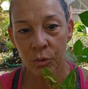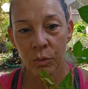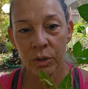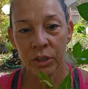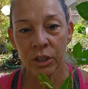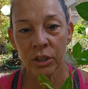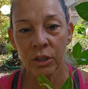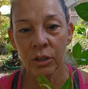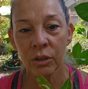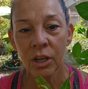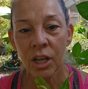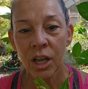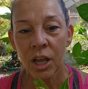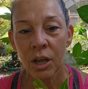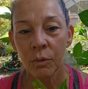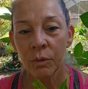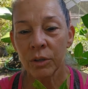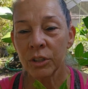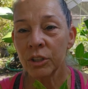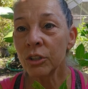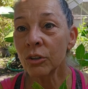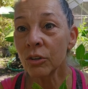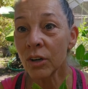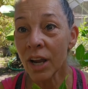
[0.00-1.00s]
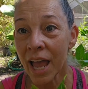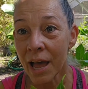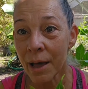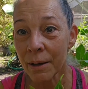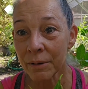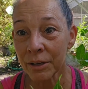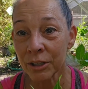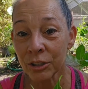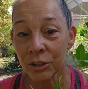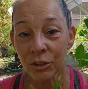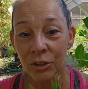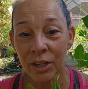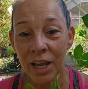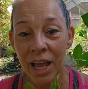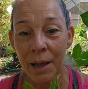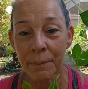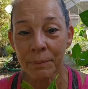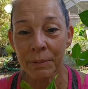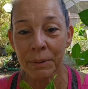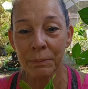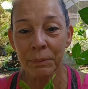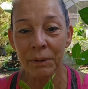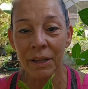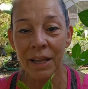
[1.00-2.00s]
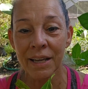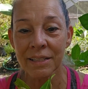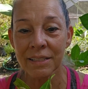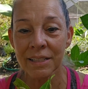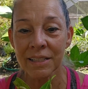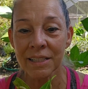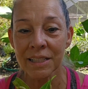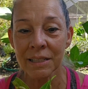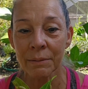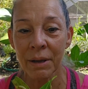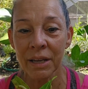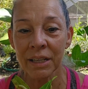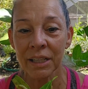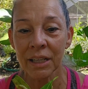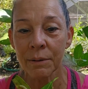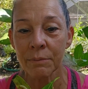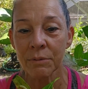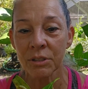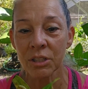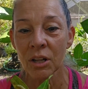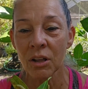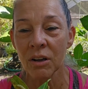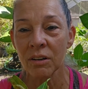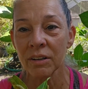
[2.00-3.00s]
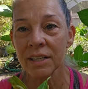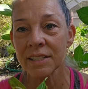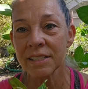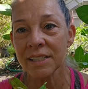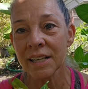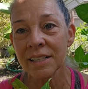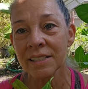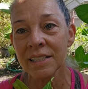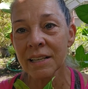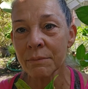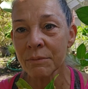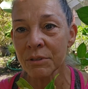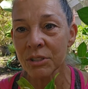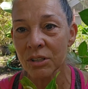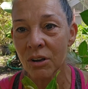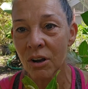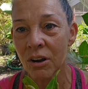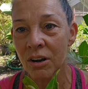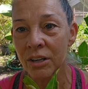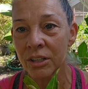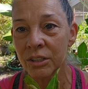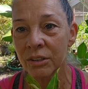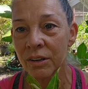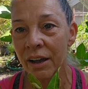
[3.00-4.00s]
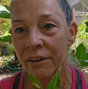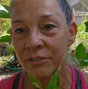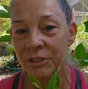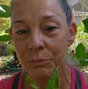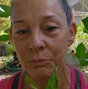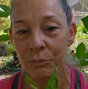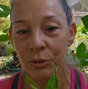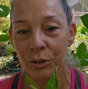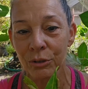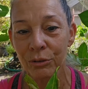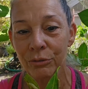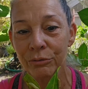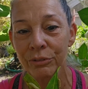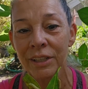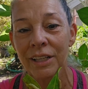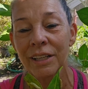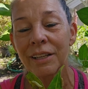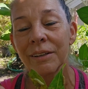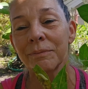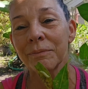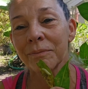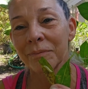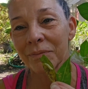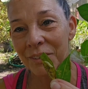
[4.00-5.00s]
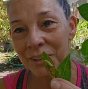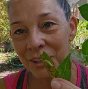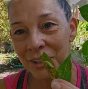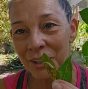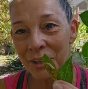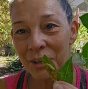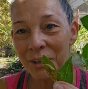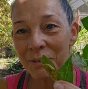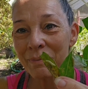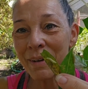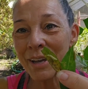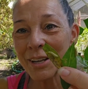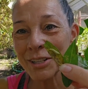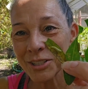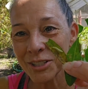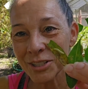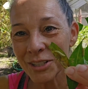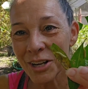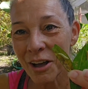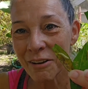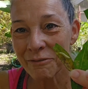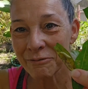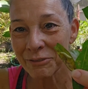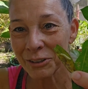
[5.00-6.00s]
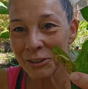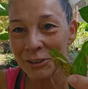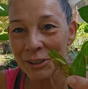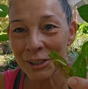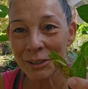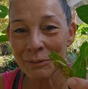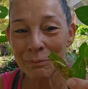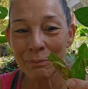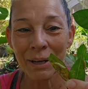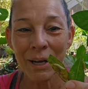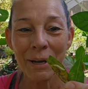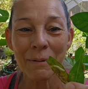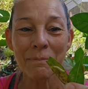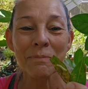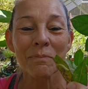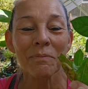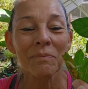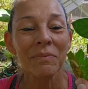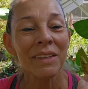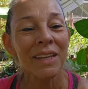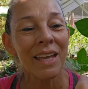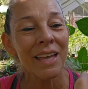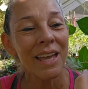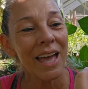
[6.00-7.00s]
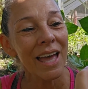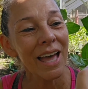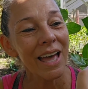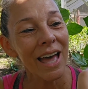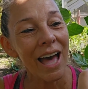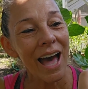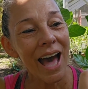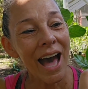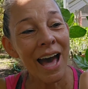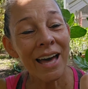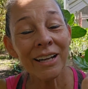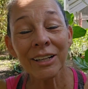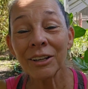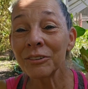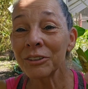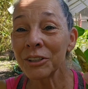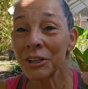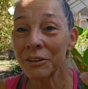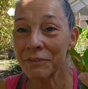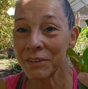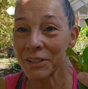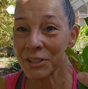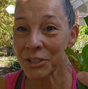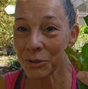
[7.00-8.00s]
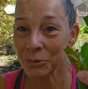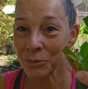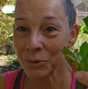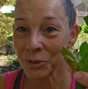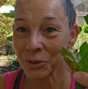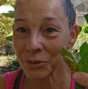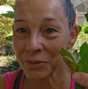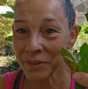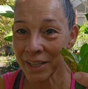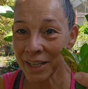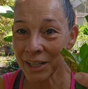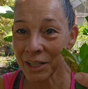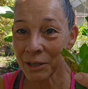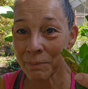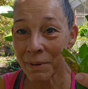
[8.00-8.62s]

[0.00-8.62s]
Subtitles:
When you're in your happy place and somebody comes along and says, "I'm sorry, you have to move," you know, it makes you not feel good. But I don't know if it's a real thing